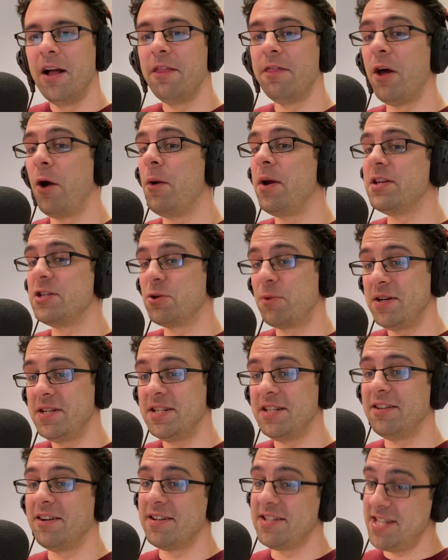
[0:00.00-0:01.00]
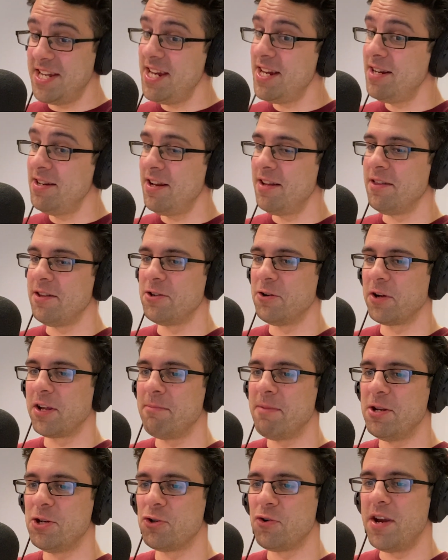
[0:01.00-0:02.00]
Though in 2019, in the
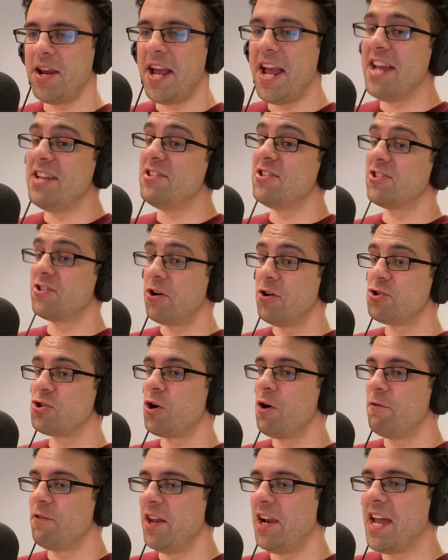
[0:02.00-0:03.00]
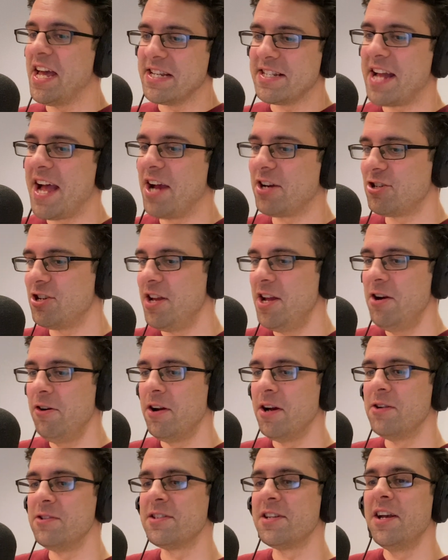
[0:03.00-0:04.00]
documentary In Search of the Last Action
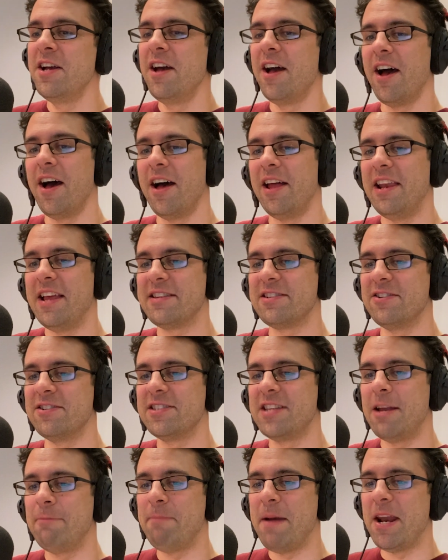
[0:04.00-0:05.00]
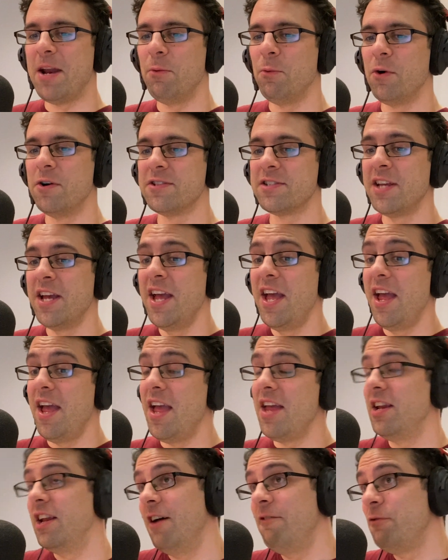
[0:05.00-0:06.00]
Heroes, Lester said Bennett was
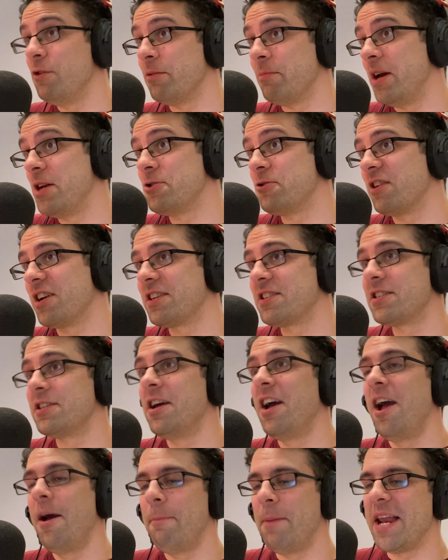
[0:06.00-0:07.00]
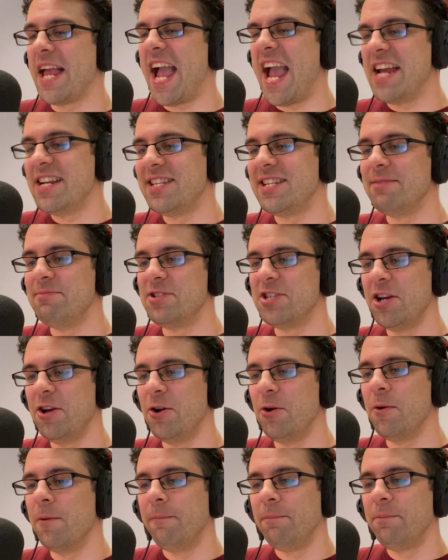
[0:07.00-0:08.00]
in love with Matrix, but he hated him too.